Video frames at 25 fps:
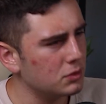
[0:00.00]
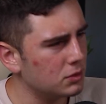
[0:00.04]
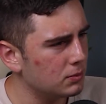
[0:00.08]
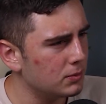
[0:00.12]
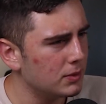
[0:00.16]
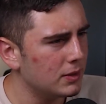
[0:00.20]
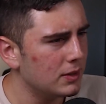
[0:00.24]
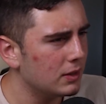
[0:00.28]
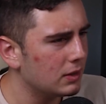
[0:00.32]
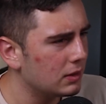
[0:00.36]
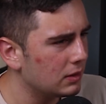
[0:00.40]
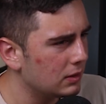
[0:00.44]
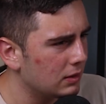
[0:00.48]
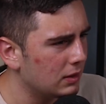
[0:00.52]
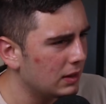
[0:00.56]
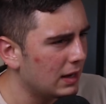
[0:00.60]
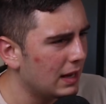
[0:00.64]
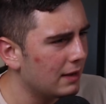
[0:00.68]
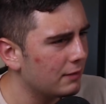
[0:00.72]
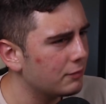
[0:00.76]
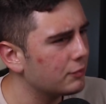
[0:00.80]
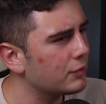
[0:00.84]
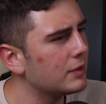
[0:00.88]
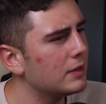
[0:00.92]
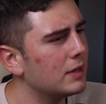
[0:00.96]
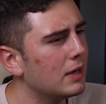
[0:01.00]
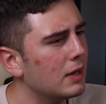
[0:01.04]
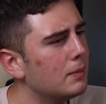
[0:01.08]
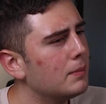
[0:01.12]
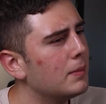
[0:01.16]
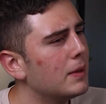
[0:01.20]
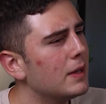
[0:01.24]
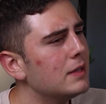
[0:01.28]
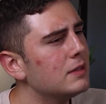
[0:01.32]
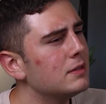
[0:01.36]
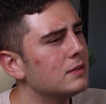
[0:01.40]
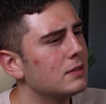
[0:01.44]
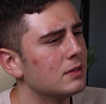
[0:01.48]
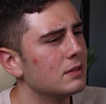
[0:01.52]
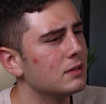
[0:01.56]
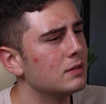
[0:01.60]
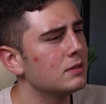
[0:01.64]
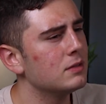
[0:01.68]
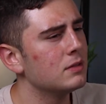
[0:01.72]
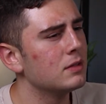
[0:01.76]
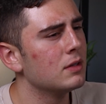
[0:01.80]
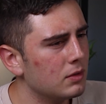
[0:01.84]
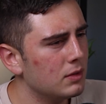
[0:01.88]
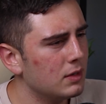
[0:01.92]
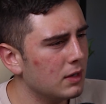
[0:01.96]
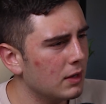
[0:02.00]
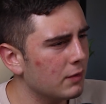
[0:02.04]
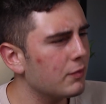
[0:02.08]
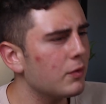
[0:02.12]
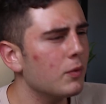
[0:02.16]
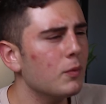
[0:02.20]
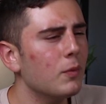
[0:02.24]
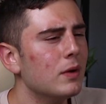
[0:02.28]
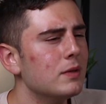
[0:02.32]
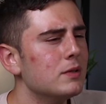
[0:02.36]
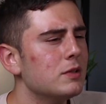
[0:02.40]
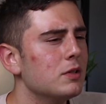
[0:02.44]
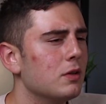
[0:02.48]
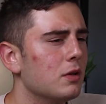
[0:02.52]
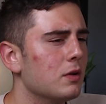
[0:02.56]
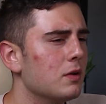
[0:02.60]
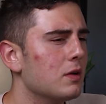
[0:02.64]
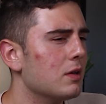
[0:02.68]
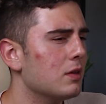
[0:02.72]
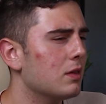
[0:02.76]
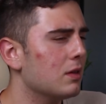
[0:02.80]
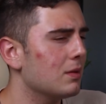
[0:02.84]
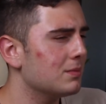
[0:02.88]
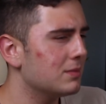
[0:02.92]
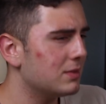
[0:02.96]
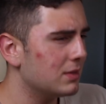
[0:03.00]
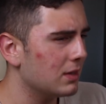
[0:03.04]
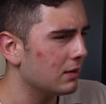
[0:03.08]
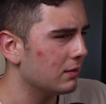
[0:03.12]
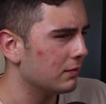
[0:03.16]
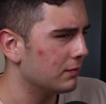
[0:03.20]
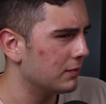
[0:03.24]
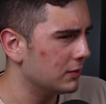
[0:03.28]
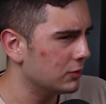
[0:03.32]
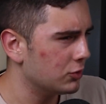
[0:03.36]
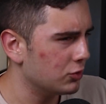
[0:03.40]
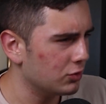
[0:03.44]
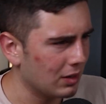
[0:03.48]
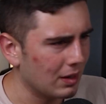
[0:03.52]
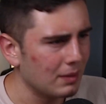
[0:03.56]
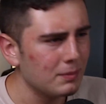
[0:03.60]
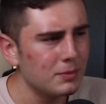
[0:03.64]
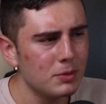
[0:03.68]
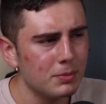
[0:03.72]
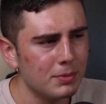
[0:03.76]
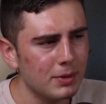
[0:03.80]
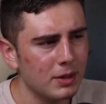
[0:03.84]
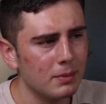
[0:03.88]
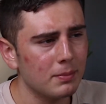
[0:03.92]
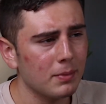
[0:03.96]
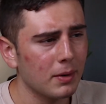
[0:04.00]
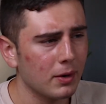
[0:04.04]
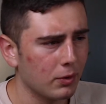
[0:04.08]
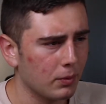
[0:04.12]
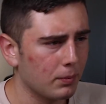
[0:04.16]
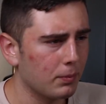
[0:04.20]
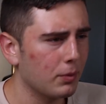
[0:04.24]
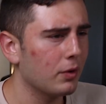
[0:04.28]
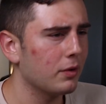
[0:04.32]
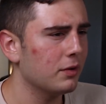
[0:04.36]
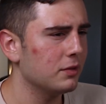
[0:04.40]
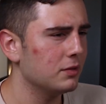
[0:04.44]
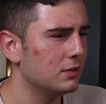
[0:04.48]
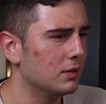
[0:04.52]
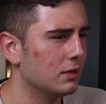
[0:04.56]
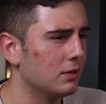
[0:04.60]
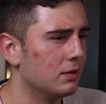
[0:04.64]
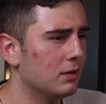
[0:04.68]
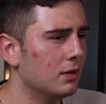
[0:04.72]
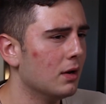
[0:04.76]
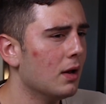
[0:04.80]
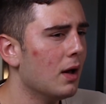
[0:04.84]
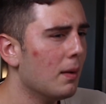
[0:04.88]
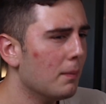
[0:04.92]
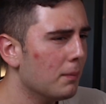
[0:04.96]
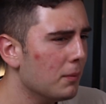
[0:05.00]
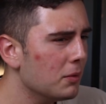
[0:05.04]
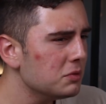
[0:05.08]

social media on an everyday basis never want to look at themselves and strive to be a better person.